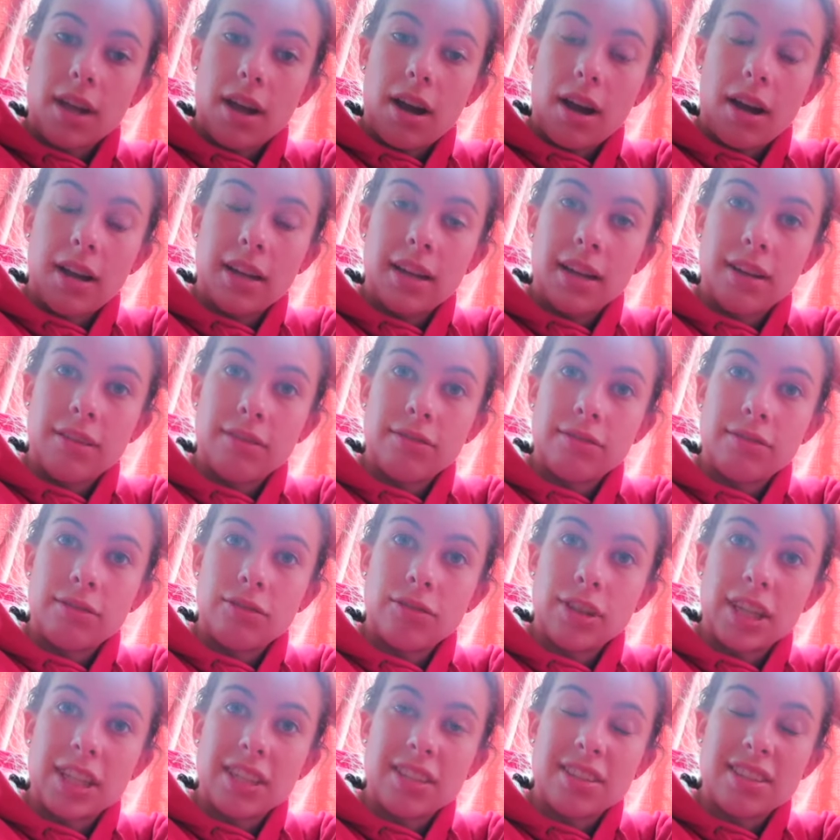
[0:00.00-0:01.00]
I now feel
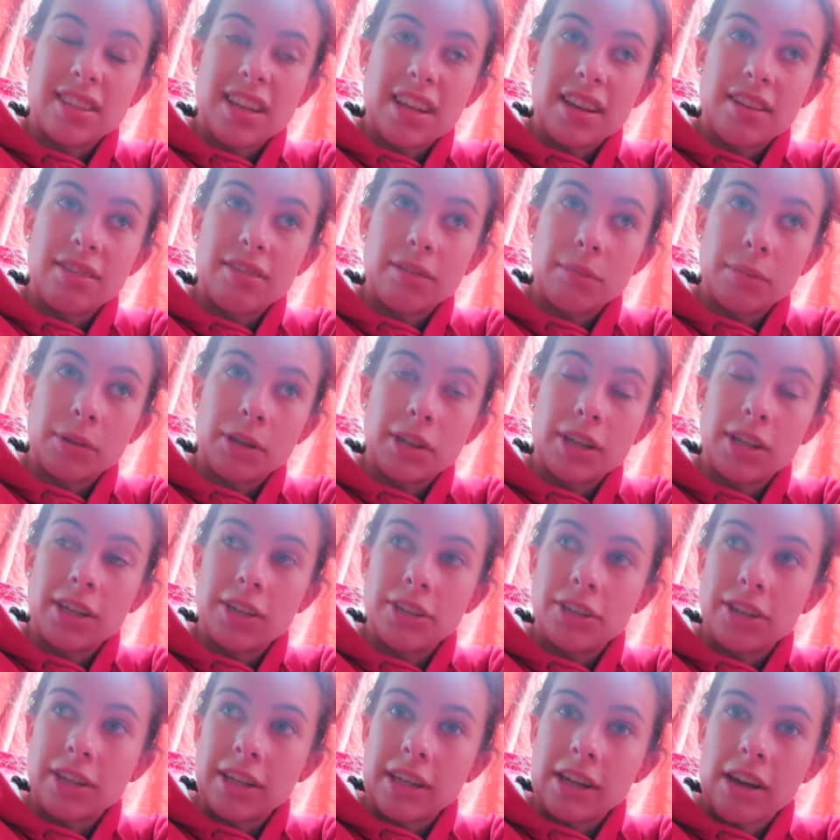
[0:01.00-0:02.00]
really sick from the car
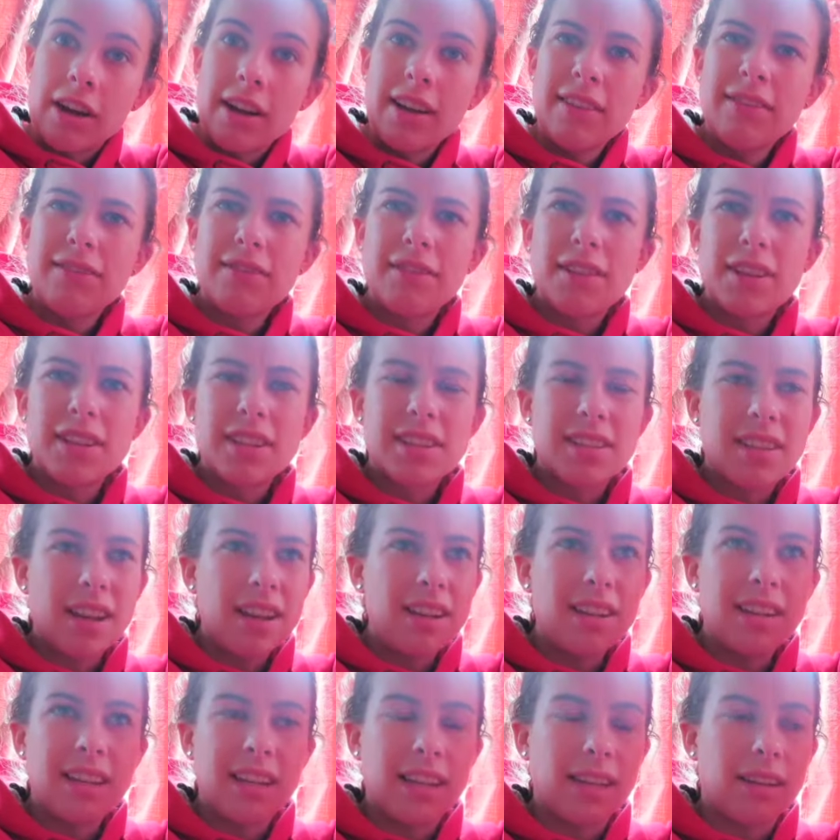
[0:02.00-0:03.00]
journey. I've
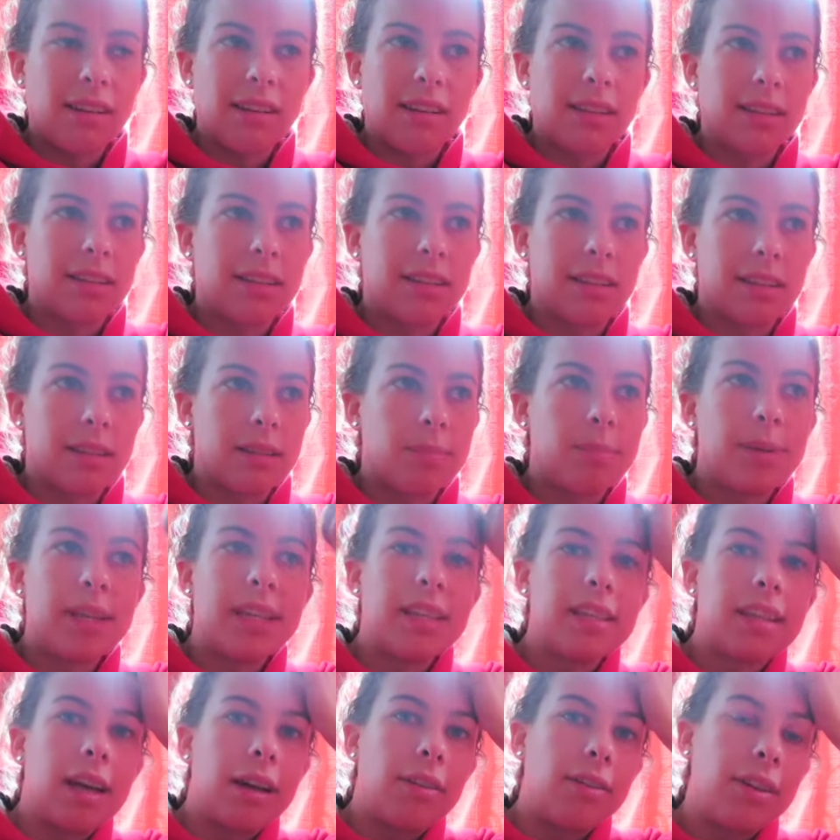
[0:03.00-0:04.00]
suddenly, like, since
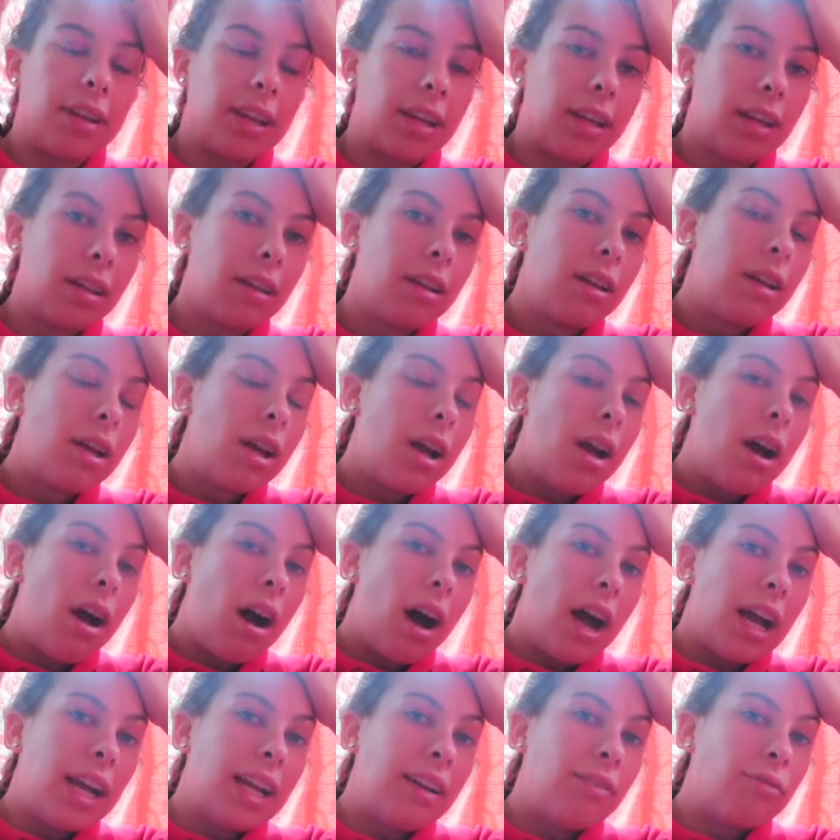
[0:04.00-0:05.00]
being down here,
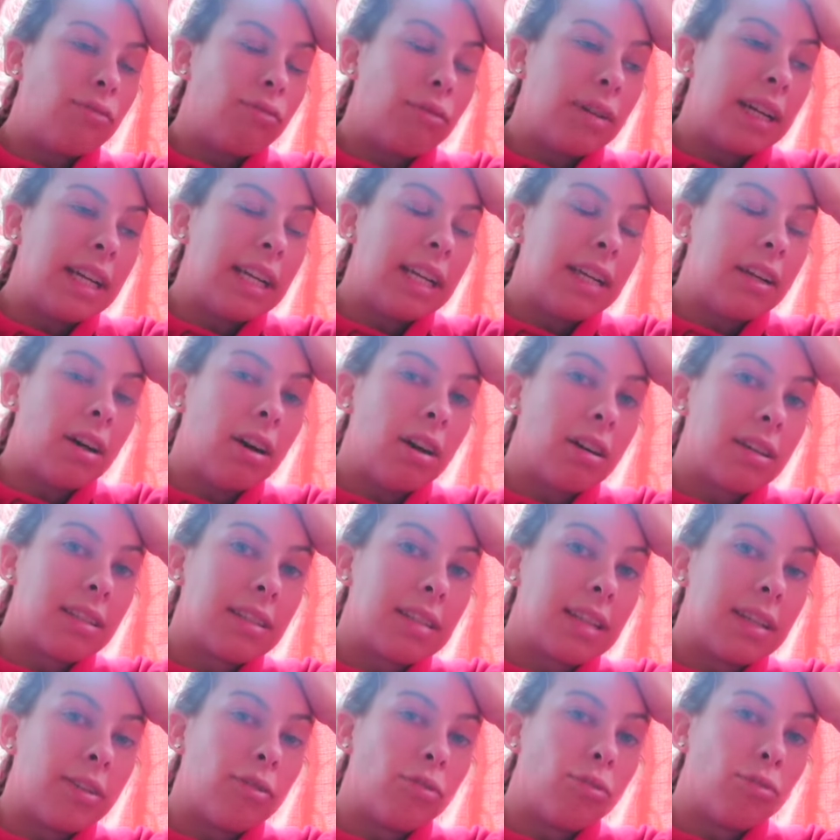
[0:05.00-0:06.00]
I get really car
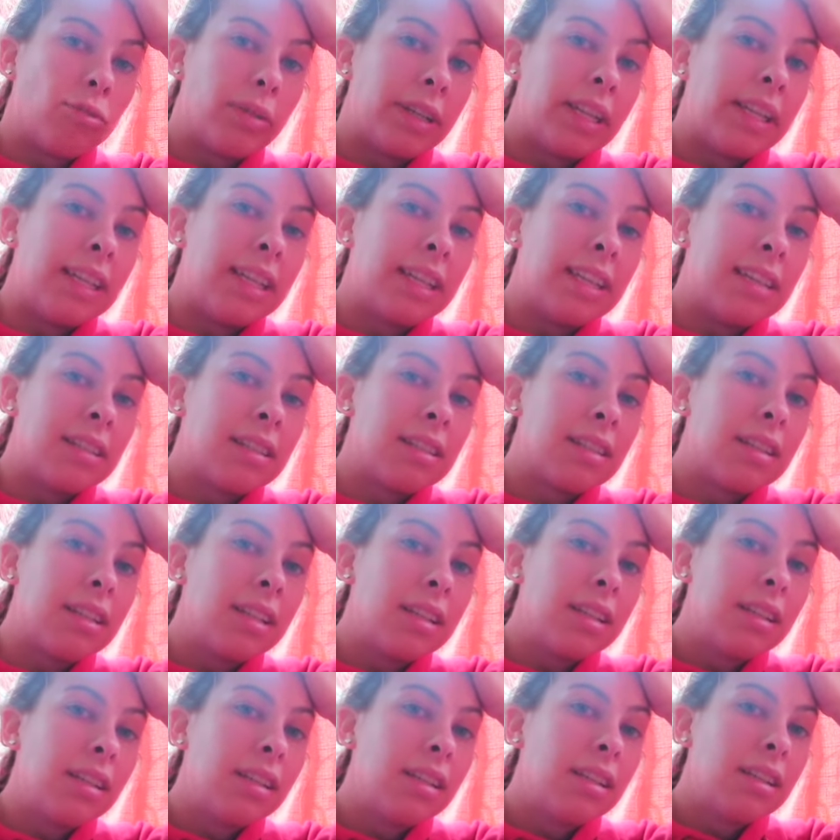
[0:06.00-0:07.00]
sick really
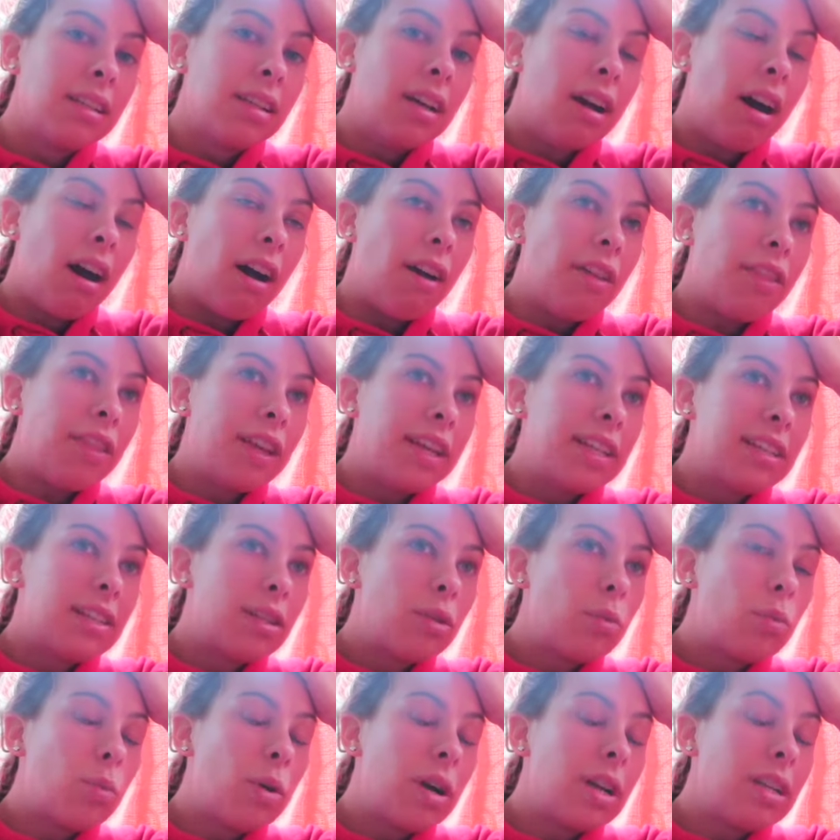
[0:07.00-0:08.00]
easily. I think it's
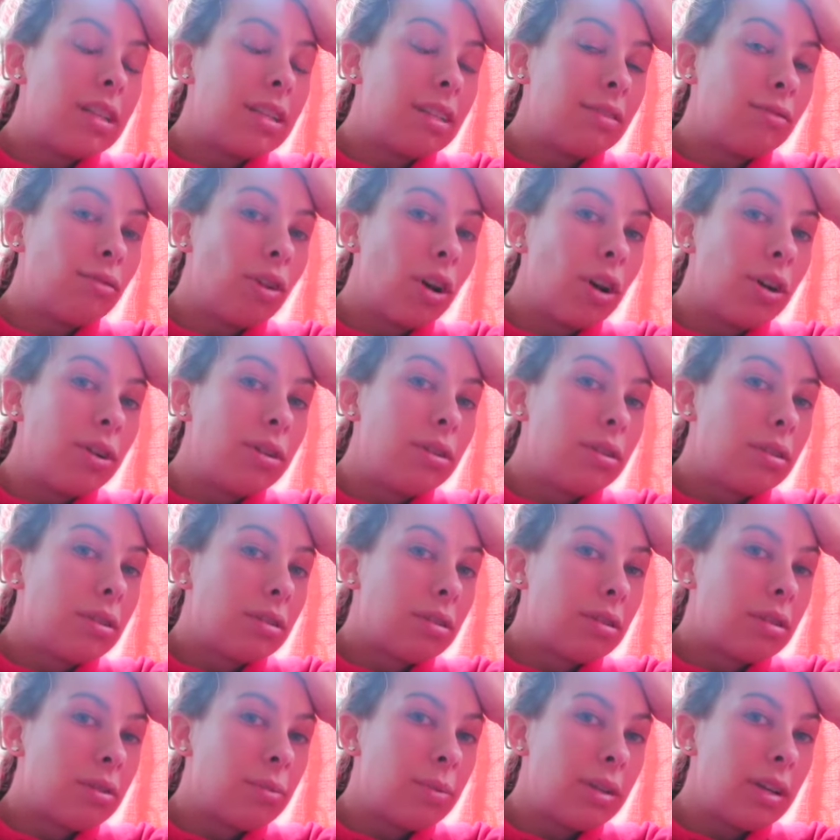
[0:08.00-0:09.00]
the winding roads
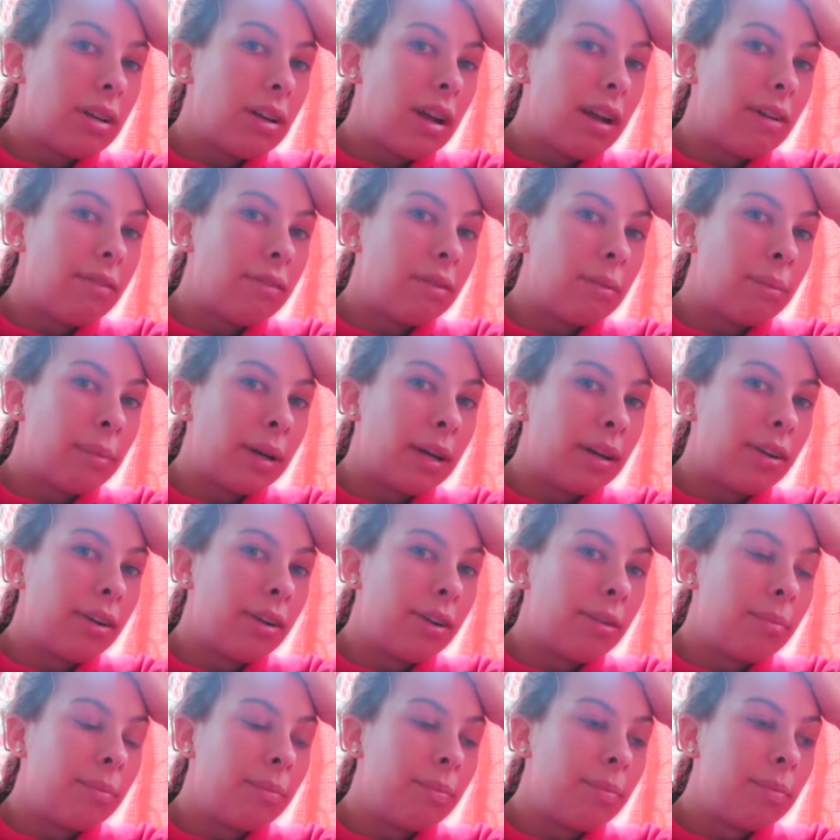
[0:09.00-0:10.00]
because we don't have them back
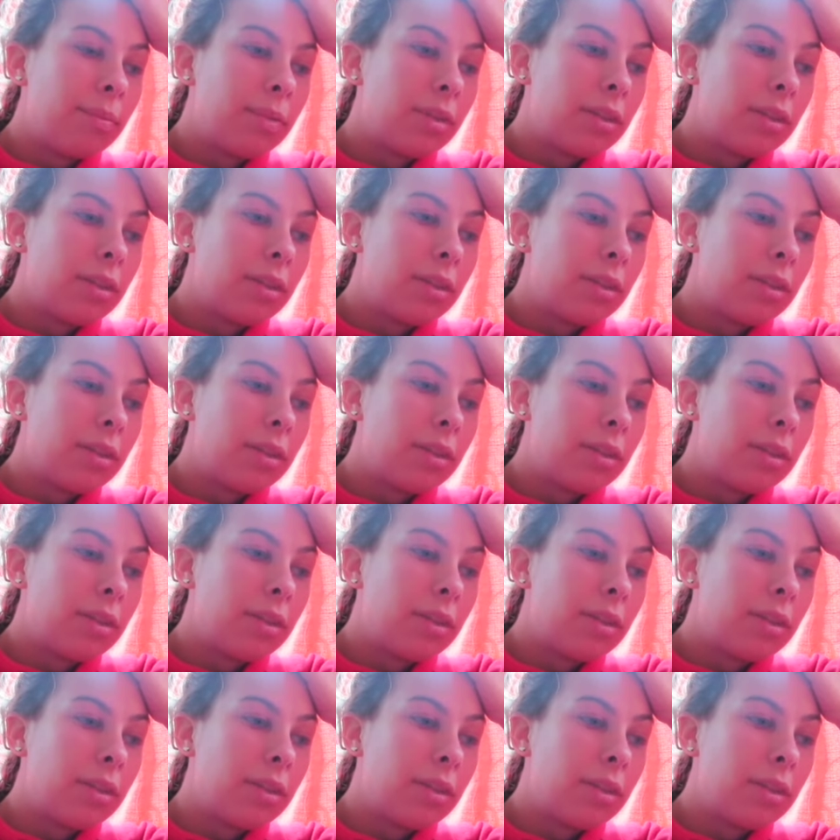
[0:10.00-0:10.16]
home.